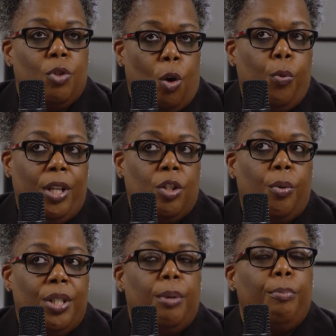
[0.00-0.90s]
So
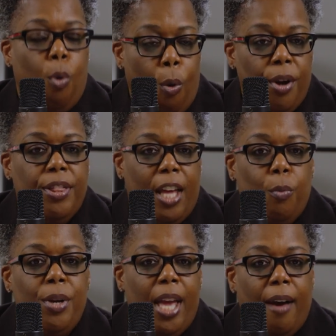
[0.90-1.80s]
it's important
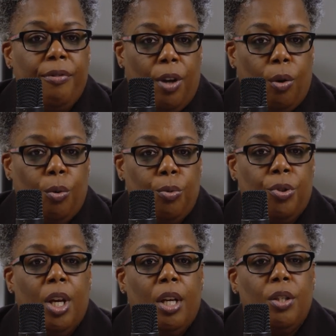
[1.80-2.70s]
that we have
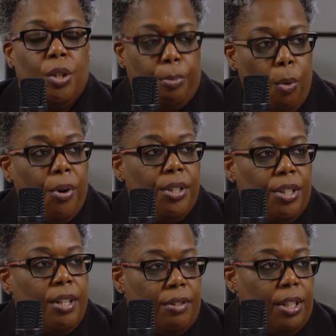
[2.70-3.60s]
those support
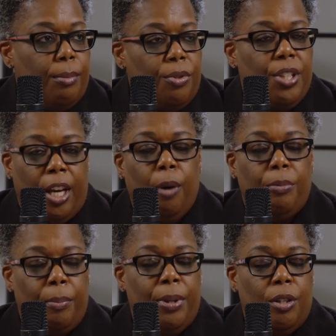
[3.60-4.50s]
systems to
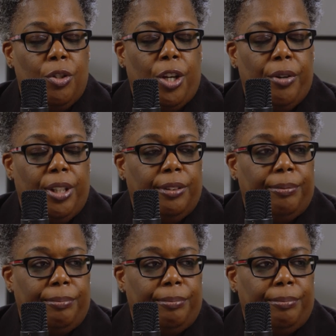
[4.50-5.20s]
help them in their journey.